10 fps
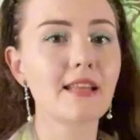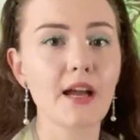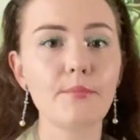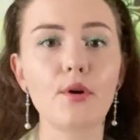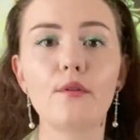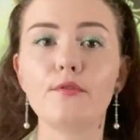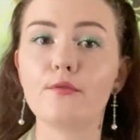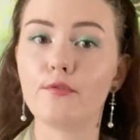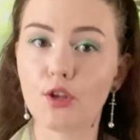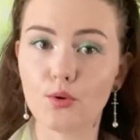type of
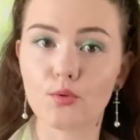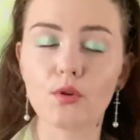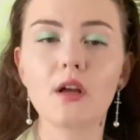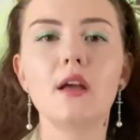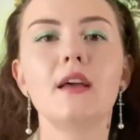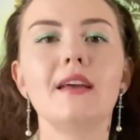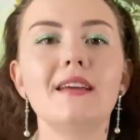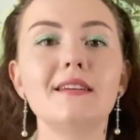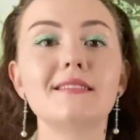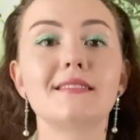view
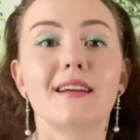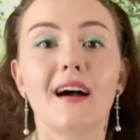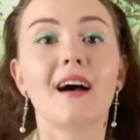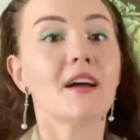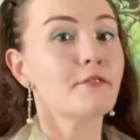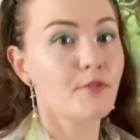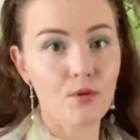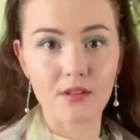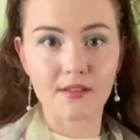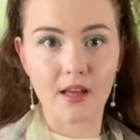is
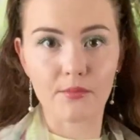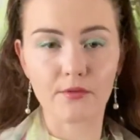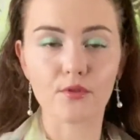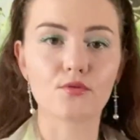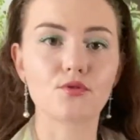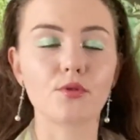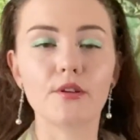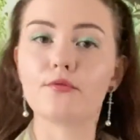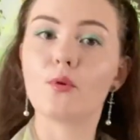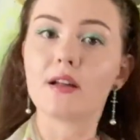unfocused type of view. So
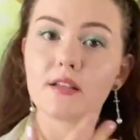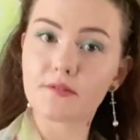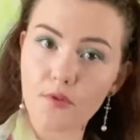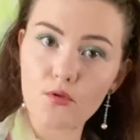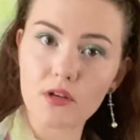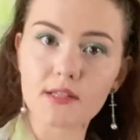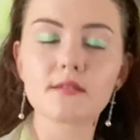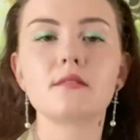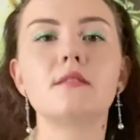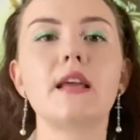if one is focused,
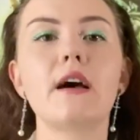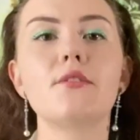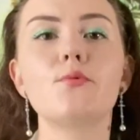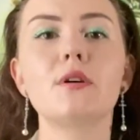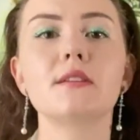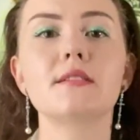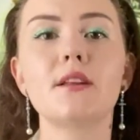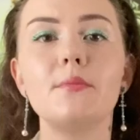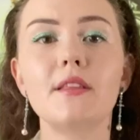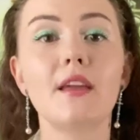the other one is going
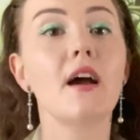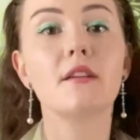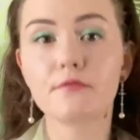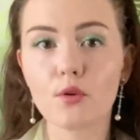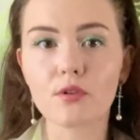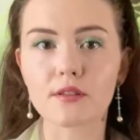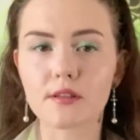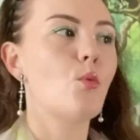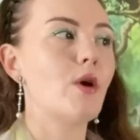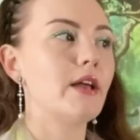to be the unfocused.
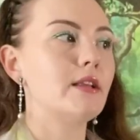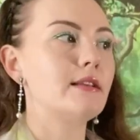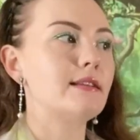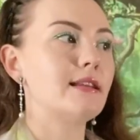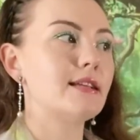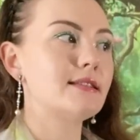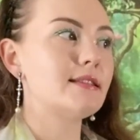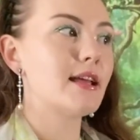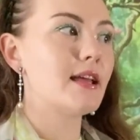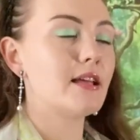When, let's
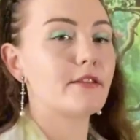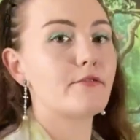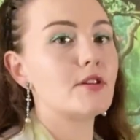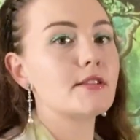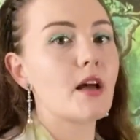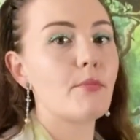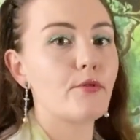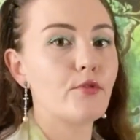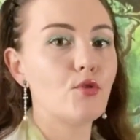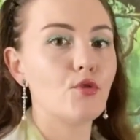say, in the first type
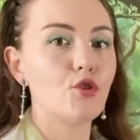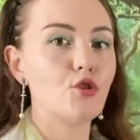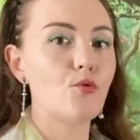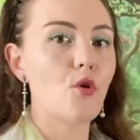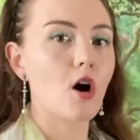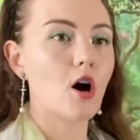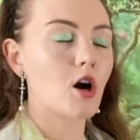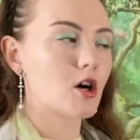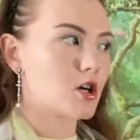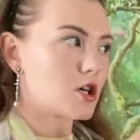of view, you
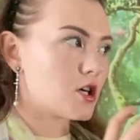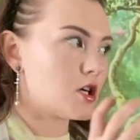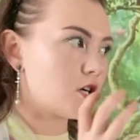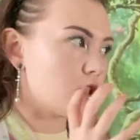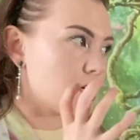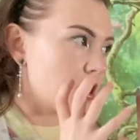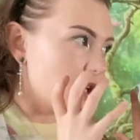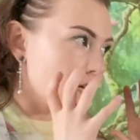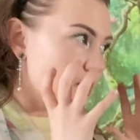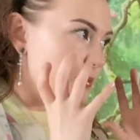are
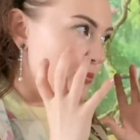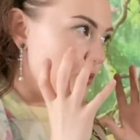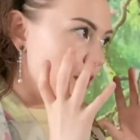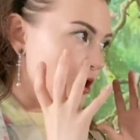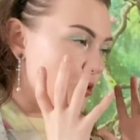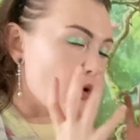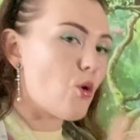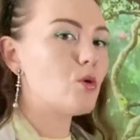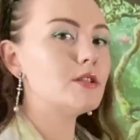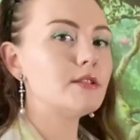putting your
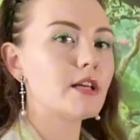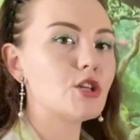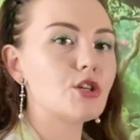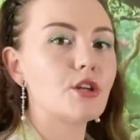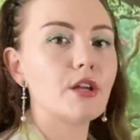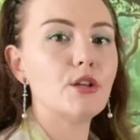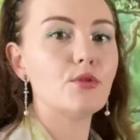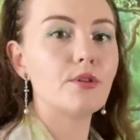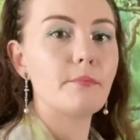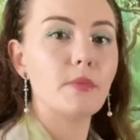whole intention
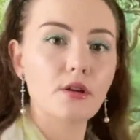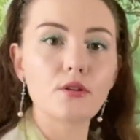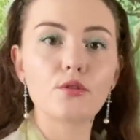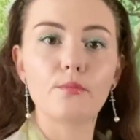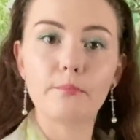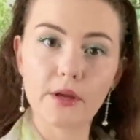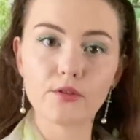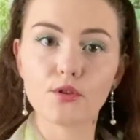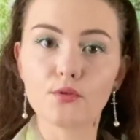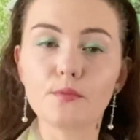into the middle
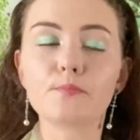bindu,